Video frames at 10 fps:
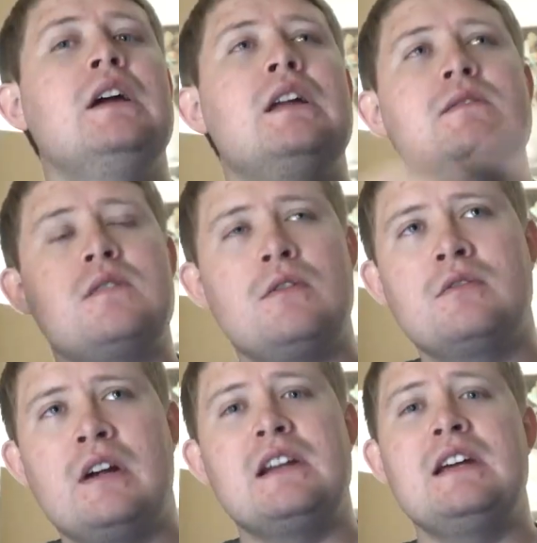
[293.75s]
in its
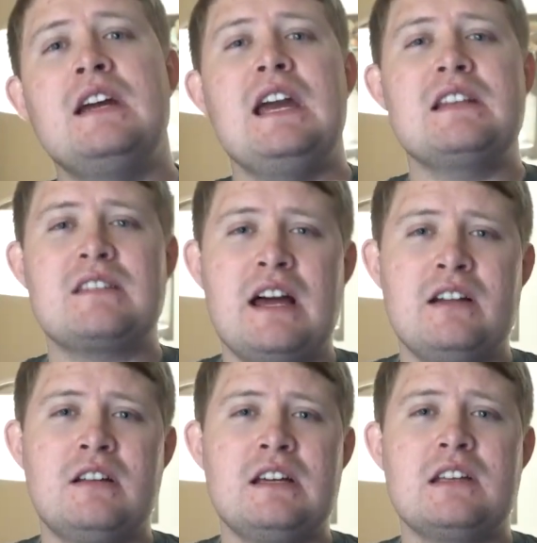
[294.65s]
own right. It's
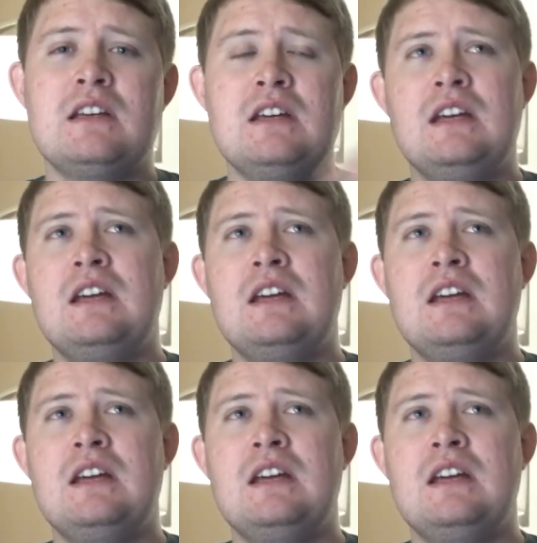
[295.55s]
kind of like